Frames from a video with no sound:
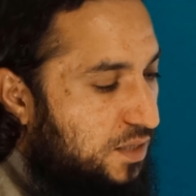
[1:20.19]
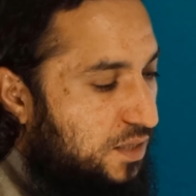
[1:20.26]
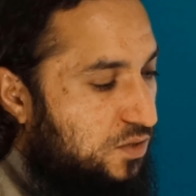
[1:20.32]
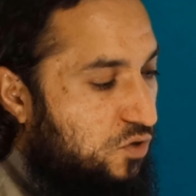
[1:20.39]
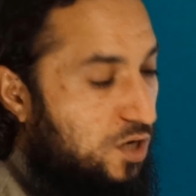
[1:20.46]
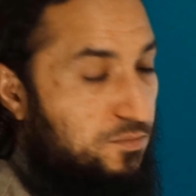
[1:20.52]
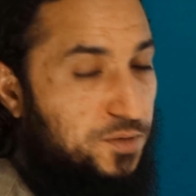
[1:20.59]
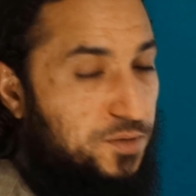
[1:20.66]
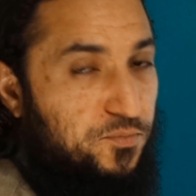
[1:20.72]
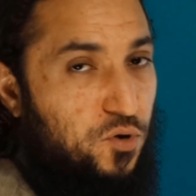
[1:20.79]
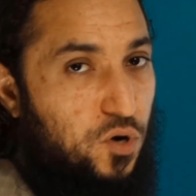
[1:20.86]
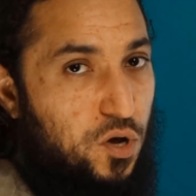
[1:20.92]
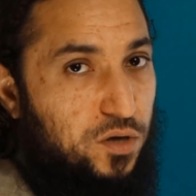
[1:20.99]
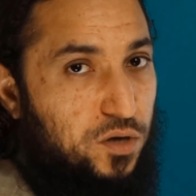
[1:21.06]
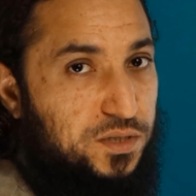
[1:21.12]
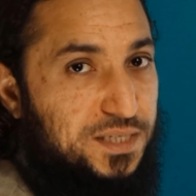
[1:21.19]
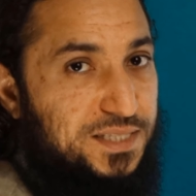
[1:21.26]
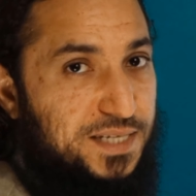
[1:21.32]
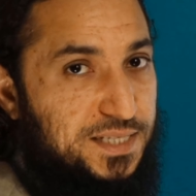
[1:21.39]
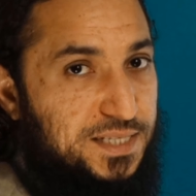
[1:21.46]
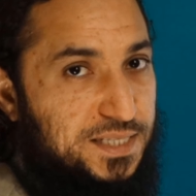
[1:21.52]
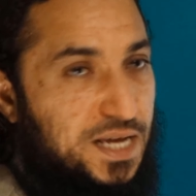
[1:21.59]
is going to be prolonged
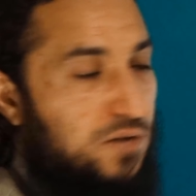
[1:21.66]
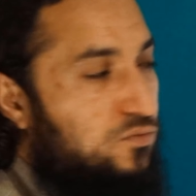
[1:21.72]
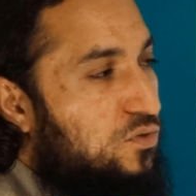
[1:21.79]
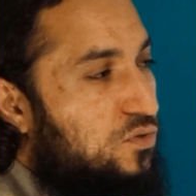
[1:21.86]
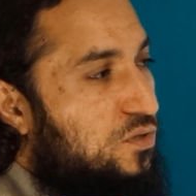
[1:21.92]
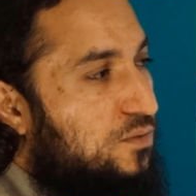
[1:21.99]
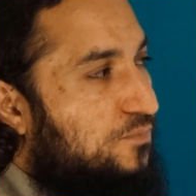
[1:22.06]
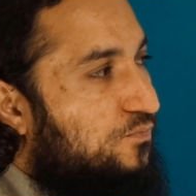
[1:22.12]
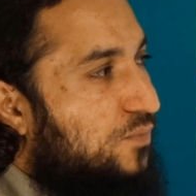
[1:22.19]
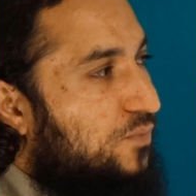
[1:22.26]
6 counts.